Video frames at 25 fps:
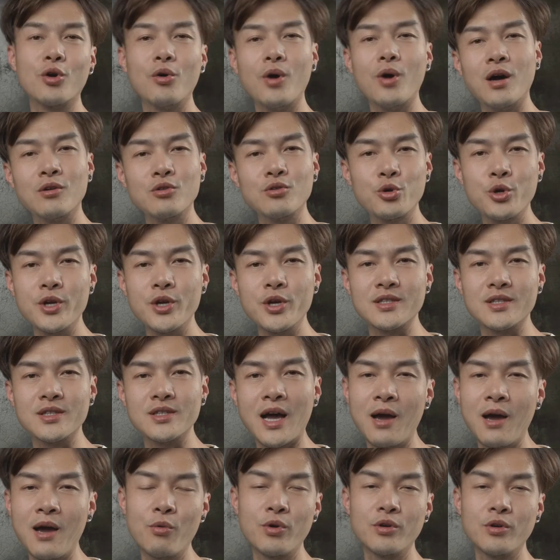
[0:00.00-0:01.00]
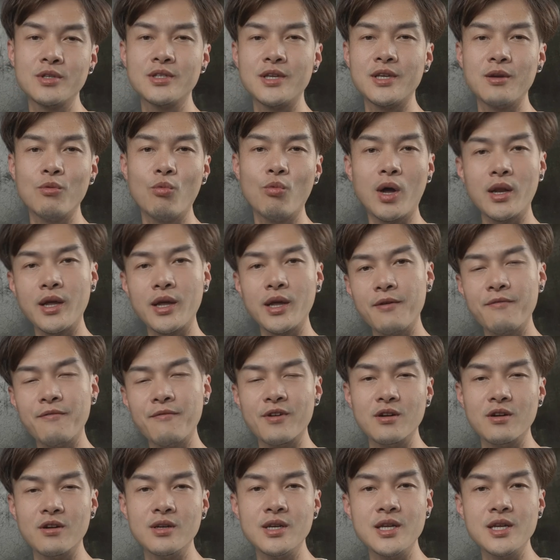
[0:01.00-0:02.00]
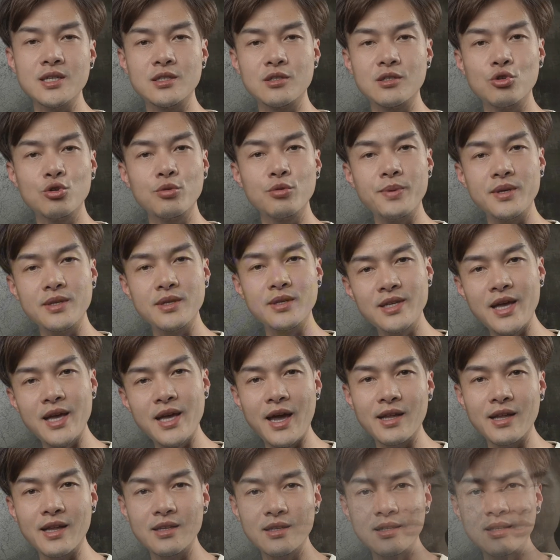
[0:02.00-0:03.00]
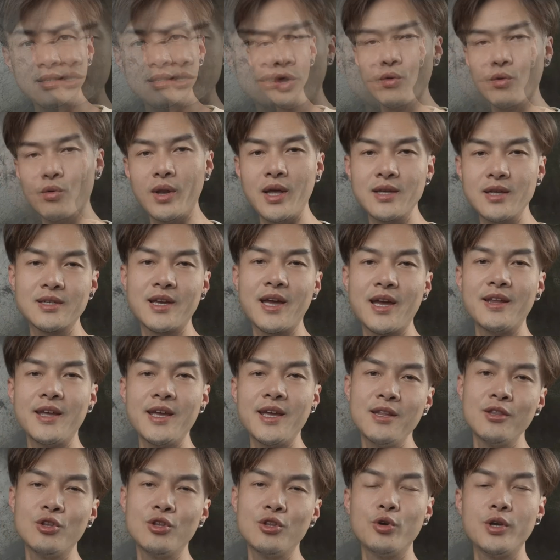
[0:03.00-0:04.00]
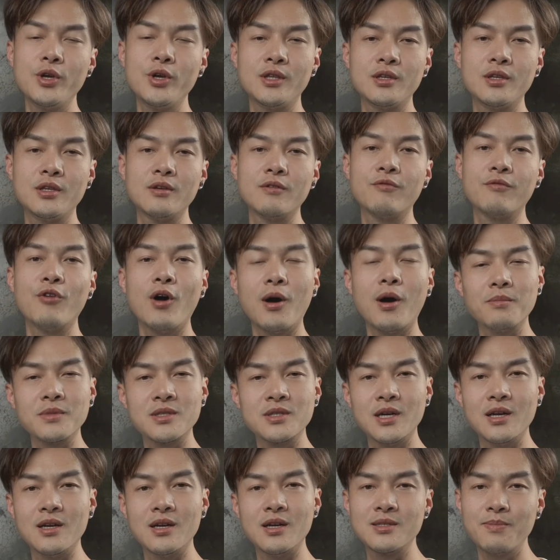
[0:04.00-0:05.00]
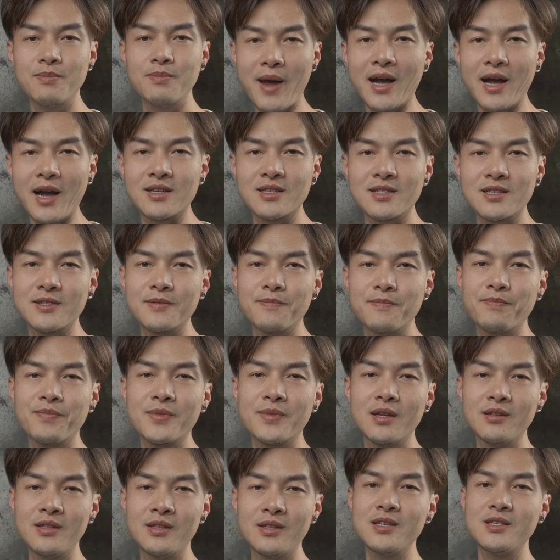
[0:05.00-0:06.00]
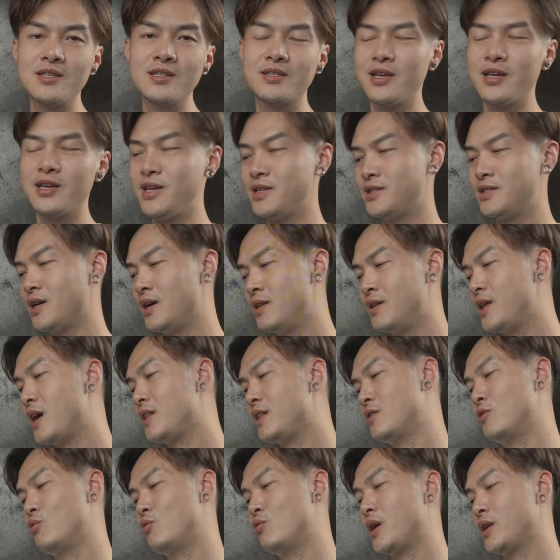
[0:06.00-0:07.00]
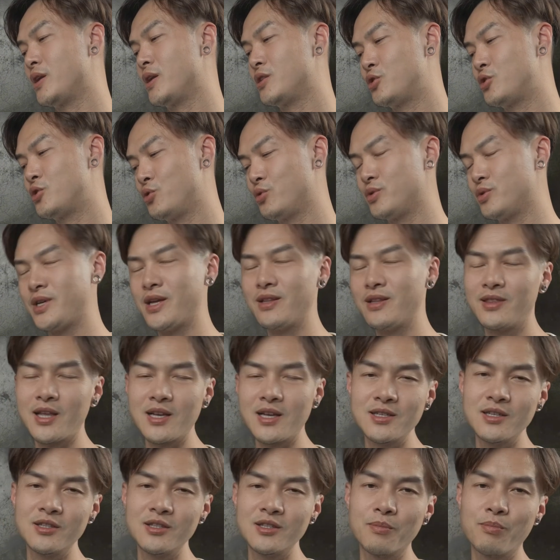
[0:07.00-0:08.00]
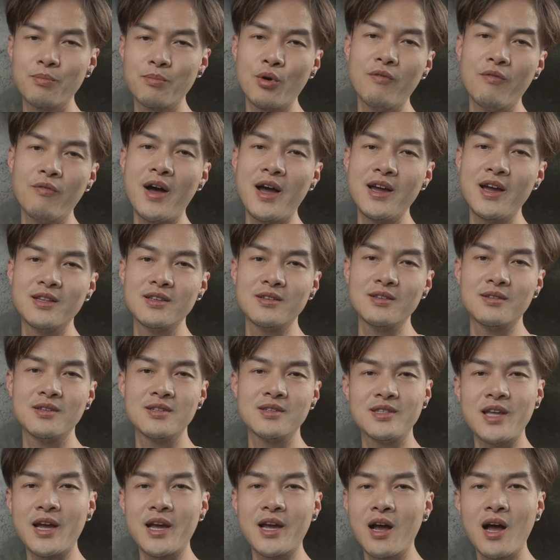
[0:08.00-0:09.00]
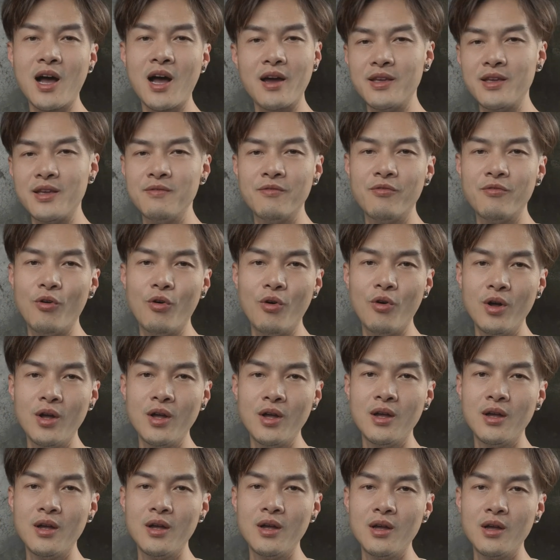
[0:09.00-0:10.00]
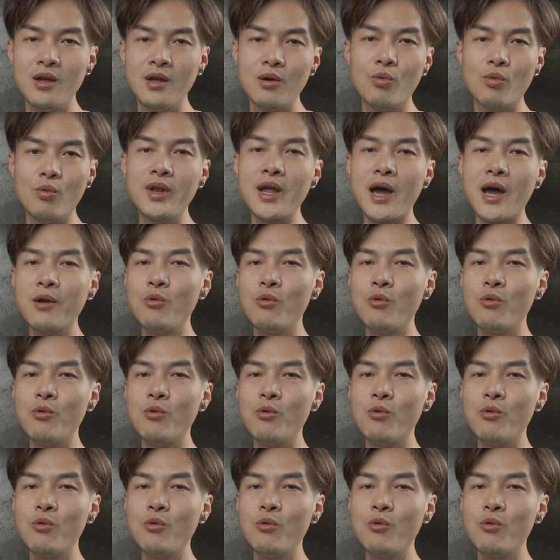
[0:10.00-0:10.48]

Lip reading: grow on trees. I will say whatever needs to be said. So let's get into it from the specs. This is another running shoe that doesn't provide stack height info. When